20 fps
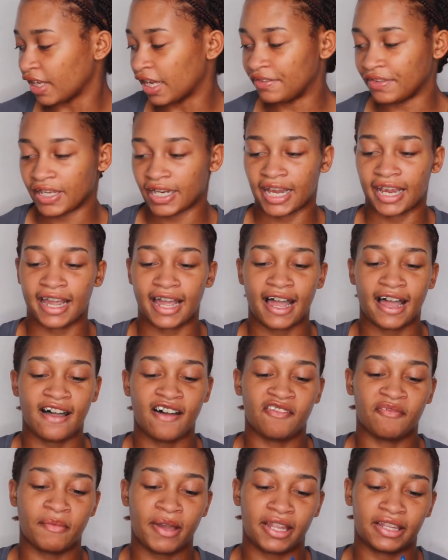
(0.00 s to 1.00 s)
And then I
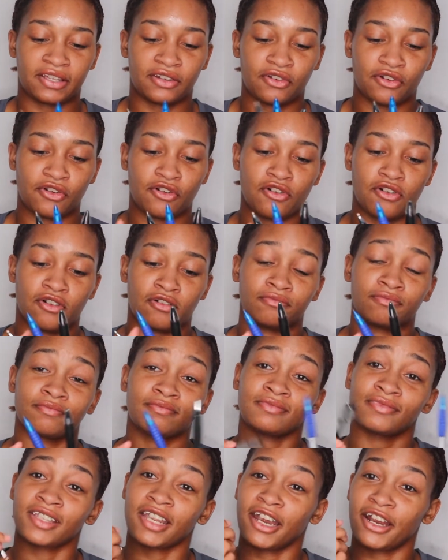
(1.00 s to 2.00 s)
have my little
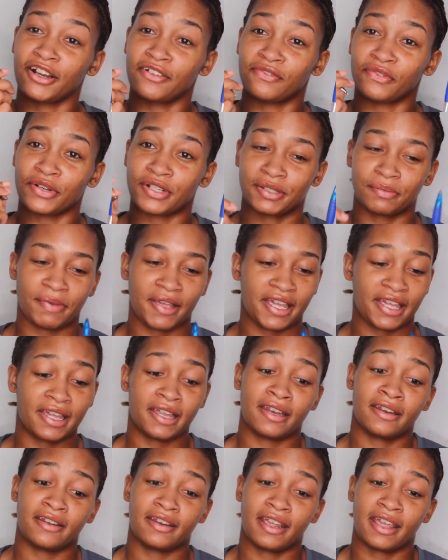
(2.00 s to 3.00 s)
Air Force
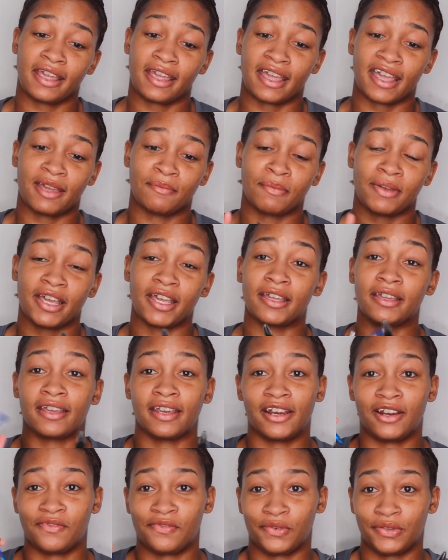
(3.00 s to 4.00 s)
pen and my
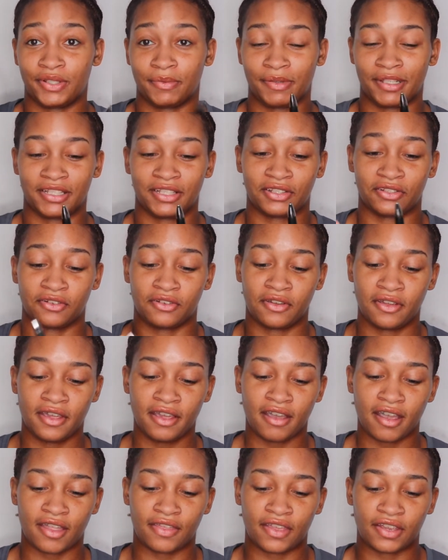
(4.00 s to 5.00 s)
Air Force pencil
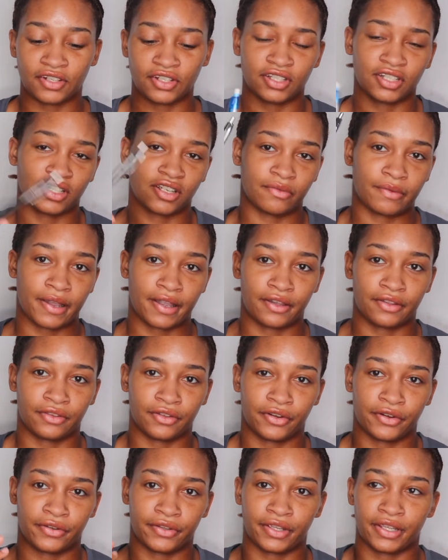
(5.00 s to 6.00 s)
and then just a
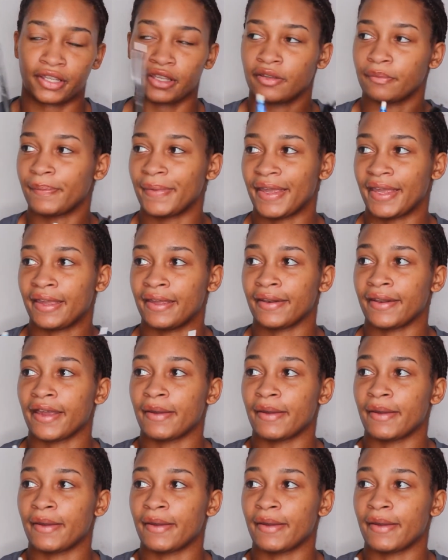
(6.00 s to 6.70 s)
regular like pen.